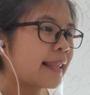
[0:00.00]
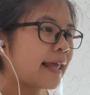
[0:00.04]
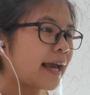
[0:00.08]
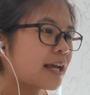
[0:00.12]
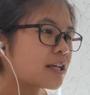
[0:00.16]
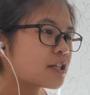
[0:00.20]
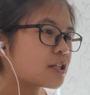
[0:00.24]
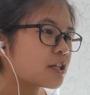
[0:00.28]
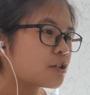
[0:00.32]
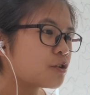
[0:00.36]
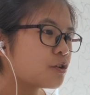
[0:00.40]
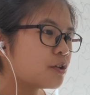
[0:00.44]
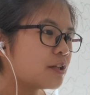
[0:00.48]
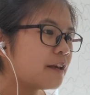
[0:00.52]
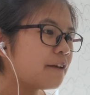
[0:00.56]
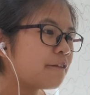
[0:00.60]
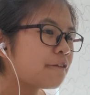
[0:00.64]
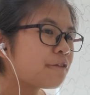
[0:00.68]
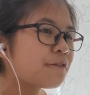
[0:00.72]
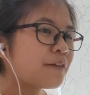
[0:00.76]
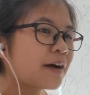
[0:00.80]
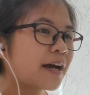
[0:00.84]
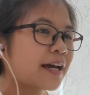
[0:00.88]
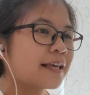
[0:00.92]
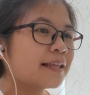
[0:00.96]
and I actually
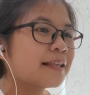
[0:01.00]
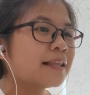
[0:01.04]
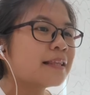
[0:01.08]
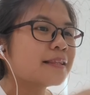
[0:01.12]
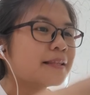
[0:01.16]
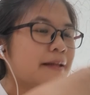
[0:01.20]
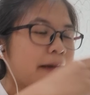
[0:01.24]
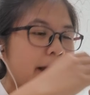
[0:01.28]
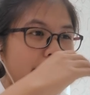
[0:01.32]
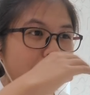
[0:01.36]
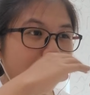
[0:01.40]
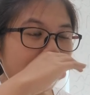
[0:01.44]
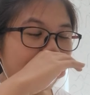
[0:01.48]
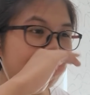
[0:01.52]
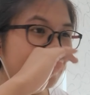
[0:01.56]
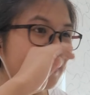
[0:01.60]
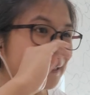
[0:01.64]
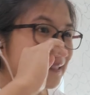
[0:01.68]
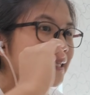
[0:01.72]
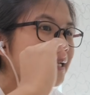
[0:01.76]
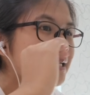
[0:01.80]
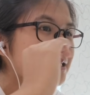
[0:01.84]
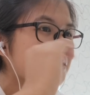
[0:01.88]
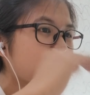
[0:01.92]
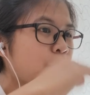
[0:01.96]
find the
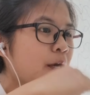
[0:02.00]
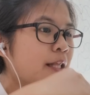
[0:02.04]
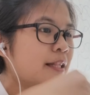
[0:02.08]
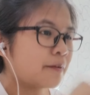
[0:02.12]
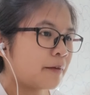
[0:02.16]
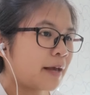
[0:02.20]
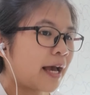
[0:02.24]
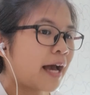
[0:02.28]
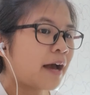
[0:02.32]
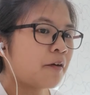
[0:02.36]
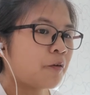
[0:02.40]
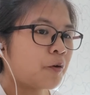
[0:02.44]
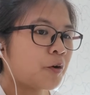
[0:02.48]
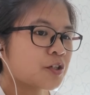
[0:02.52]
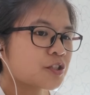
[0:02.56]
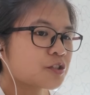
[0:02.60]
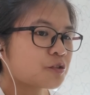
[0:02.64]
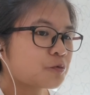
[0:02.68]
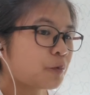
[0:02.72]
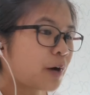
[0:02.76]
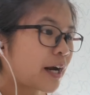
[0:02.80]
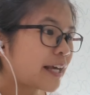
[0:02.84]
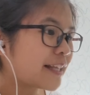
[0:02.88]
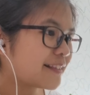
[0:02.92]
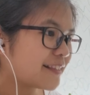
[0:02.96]
happiness when I
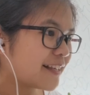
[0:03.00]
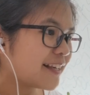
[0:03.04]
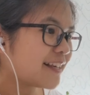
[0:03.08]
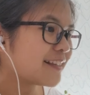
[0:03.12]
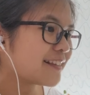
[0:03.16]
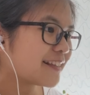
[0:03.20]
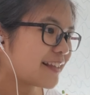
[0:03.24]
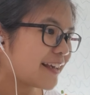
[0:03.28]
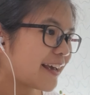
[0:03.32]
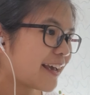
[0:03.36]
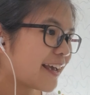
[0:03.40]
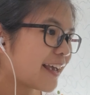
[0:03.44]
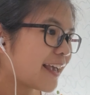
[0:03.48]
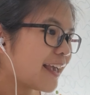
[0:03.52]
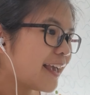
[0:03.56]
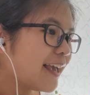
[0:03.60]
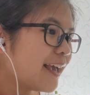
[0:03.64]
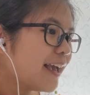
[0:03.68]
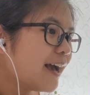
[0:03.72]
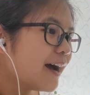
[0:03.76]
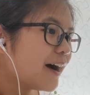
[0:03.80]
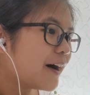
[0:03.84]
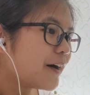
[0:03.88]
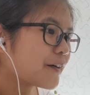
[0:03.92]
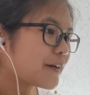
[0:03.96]
was writing there.
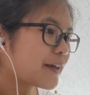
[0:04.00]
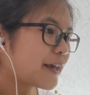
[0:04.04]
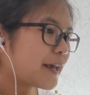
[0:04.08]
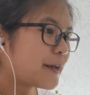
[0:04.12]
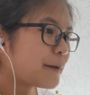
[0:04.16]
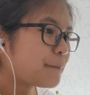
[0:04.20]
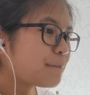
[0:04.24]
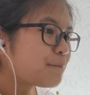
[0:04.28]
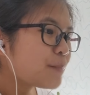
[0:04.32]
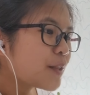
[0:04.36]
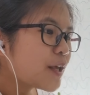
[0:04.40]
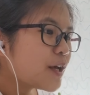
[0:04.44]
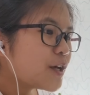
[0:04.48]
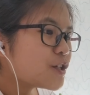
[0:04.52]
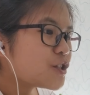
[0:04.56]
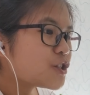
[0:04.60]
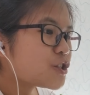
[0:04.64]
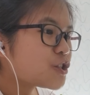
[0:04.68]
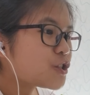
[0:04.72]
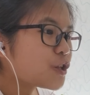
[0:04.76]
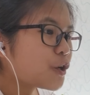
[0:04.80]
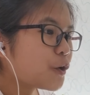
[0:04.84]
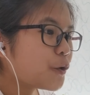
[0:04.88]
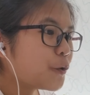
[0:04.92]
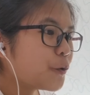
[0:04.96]
Okay,
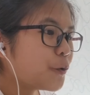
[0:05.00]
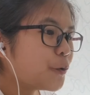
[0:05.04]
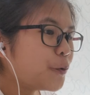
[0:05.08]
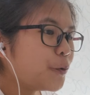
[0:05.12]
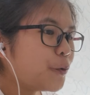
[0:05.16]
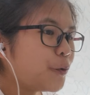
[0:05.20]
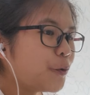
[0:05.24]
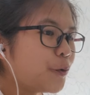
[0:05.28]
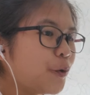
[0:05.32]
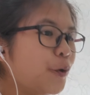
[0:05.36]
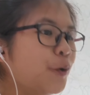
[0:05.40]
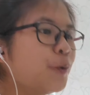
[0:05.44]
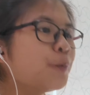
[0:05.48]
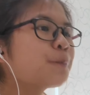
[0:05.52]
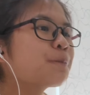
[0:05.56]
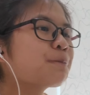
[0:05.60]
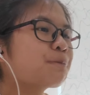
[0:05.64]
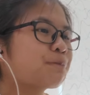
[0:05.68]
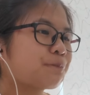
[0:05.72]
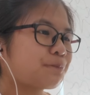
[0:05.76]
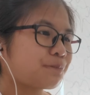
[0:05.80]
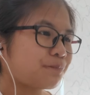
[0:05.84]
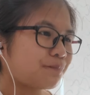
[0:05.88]
so